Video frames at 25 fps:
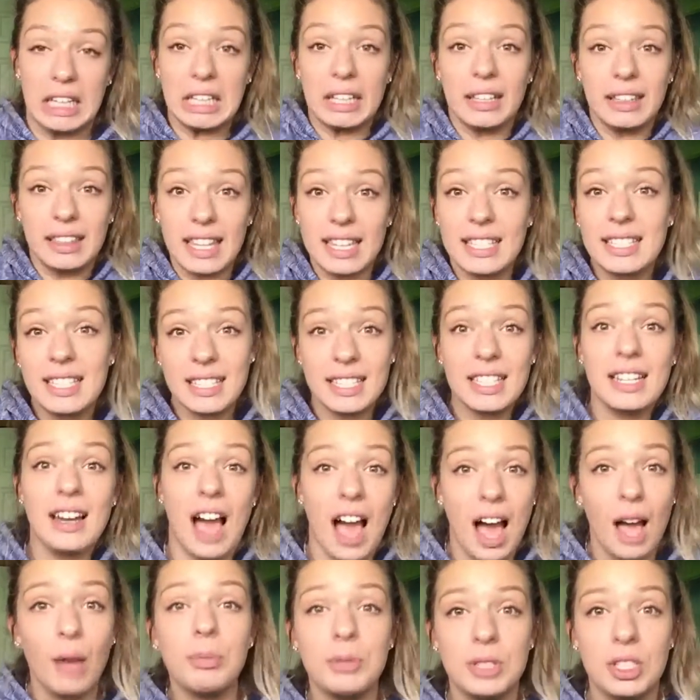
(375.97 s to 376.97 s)
This is an
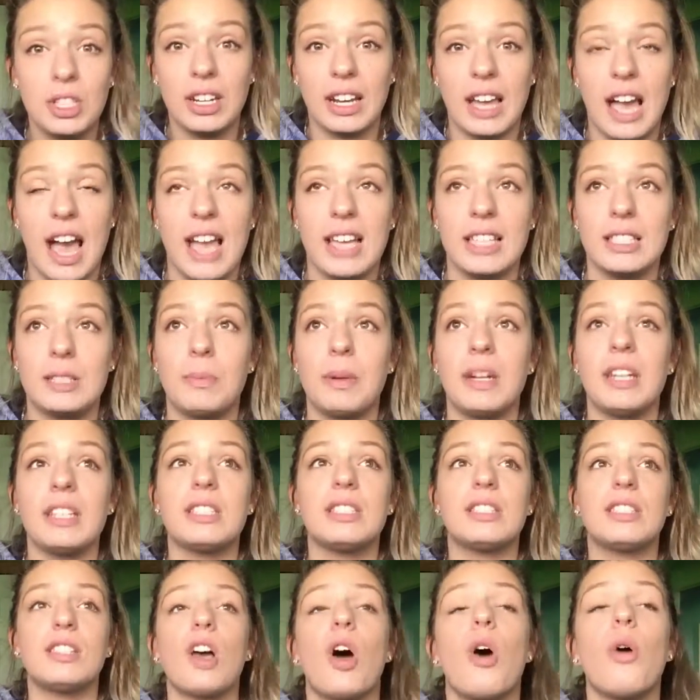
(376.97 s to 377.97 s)
option, guys, but
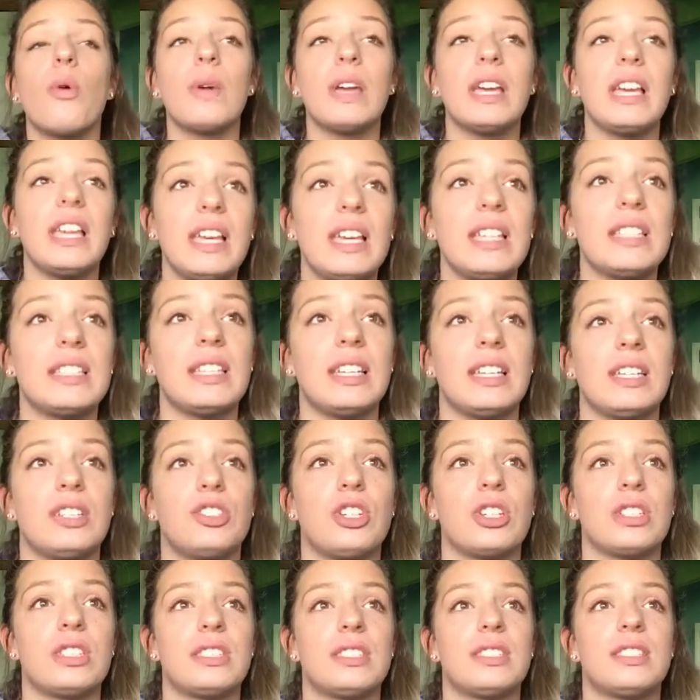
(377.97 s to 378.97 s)
it's so easy
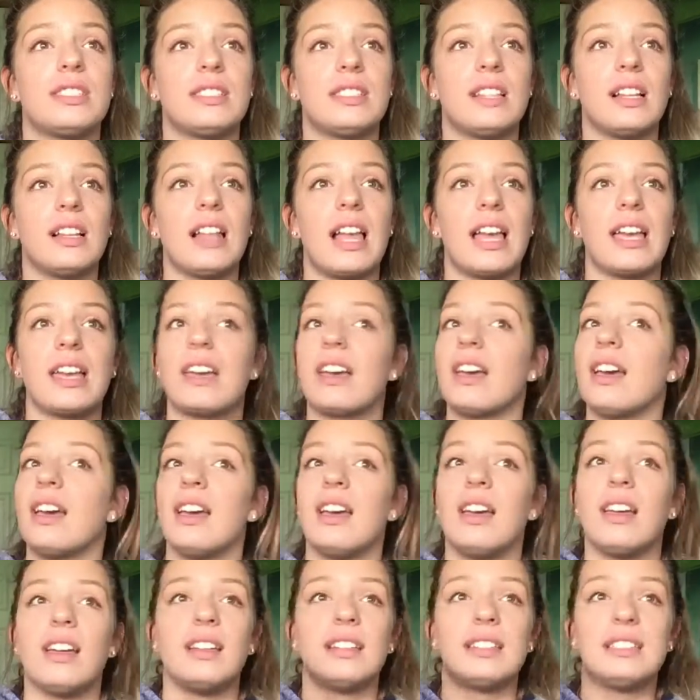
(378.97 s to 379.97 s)
just to like
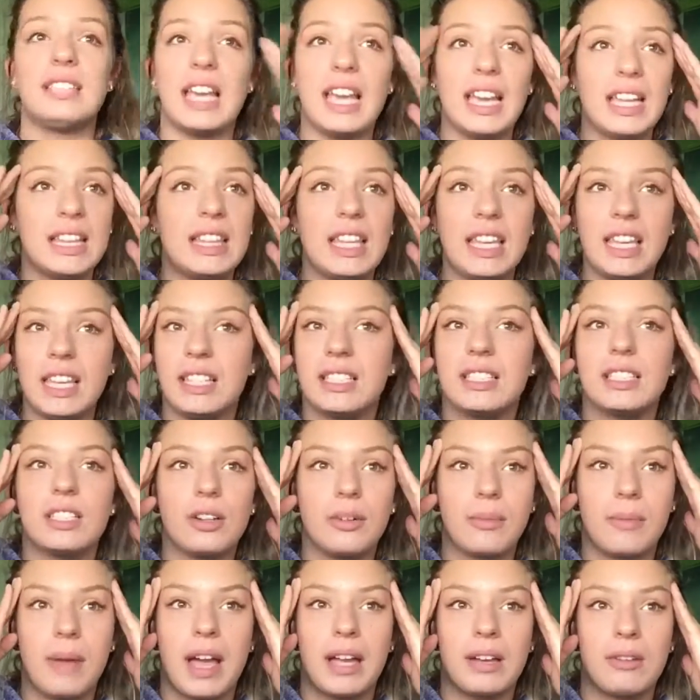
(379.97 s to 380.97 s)
take the
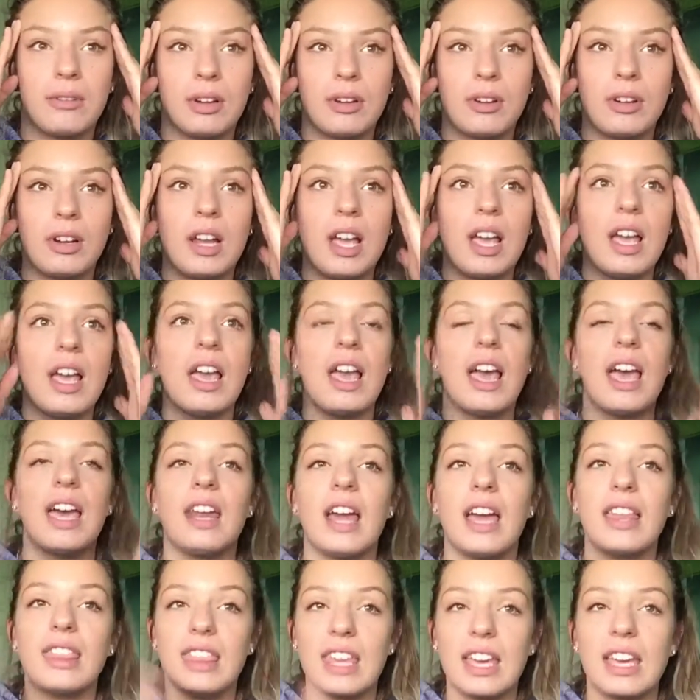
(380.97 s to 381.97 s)
easier mind road.
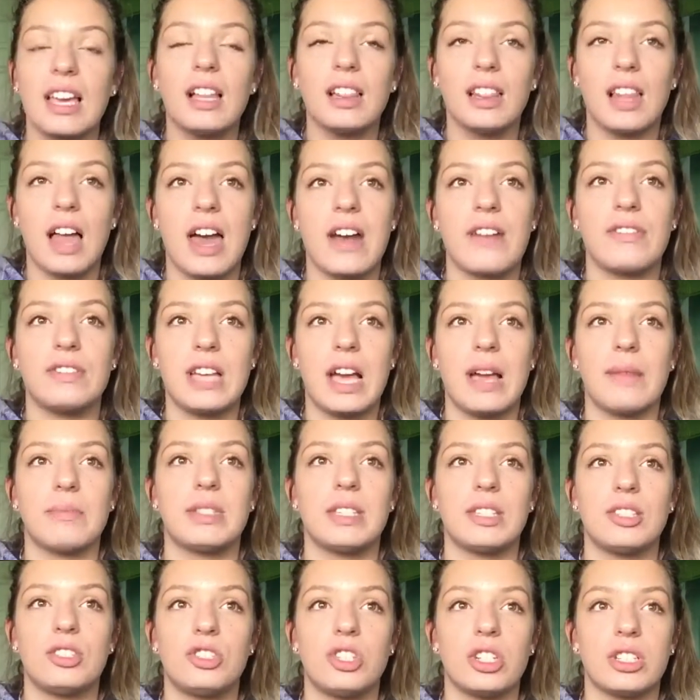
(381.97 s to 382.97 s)
And I think a lot of
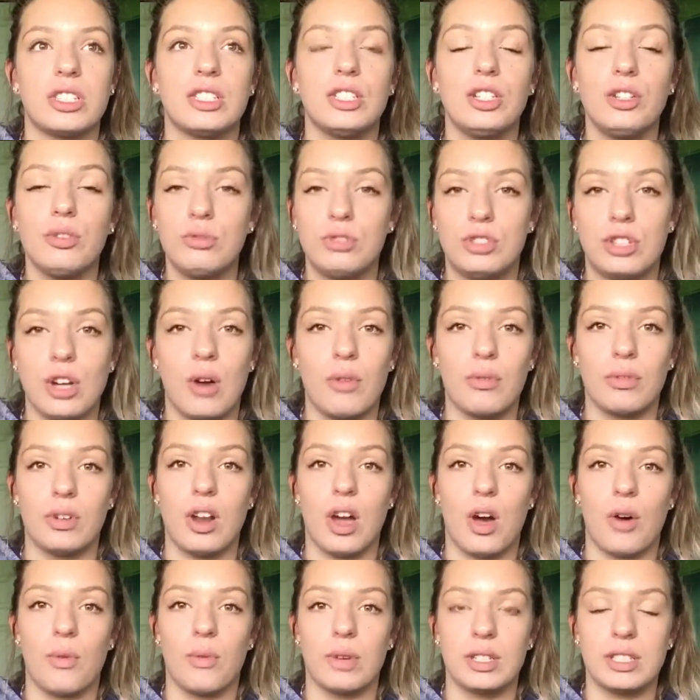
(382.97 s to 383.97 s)
times it's just you don't
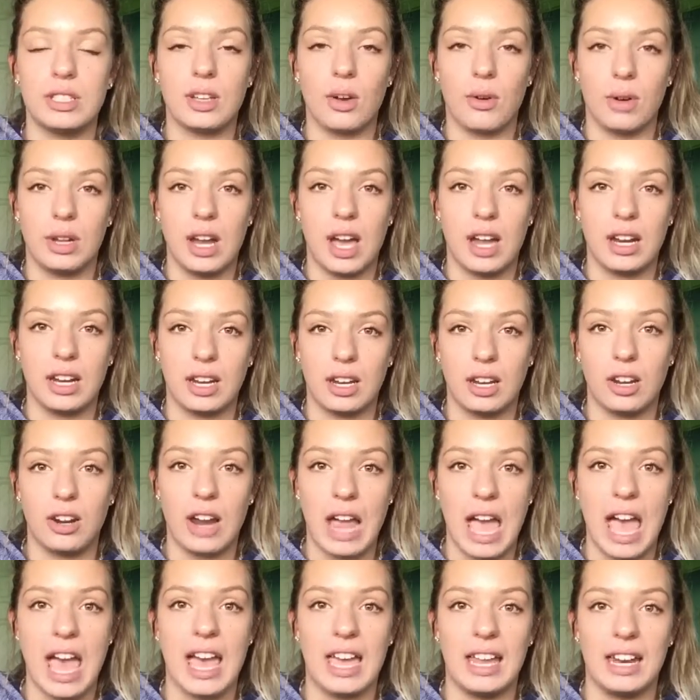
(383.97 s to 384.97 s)
know what's going on in your
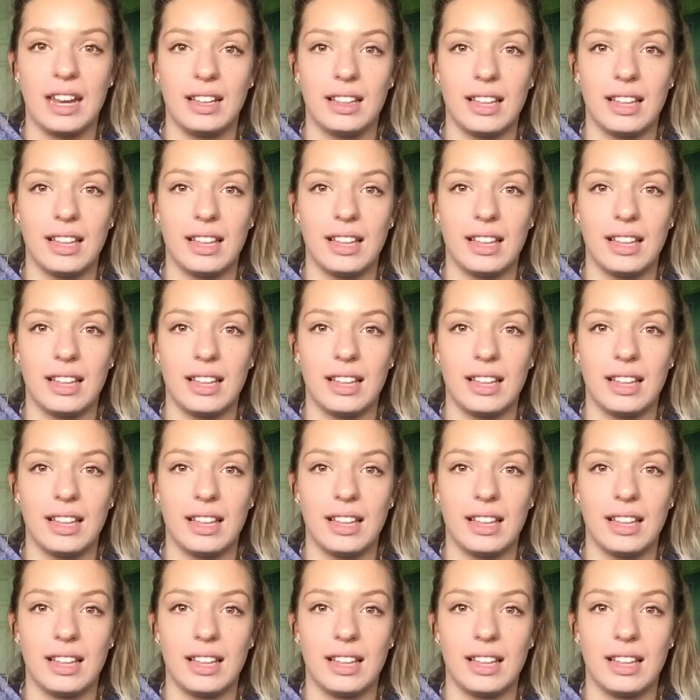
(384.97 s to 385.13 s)
head.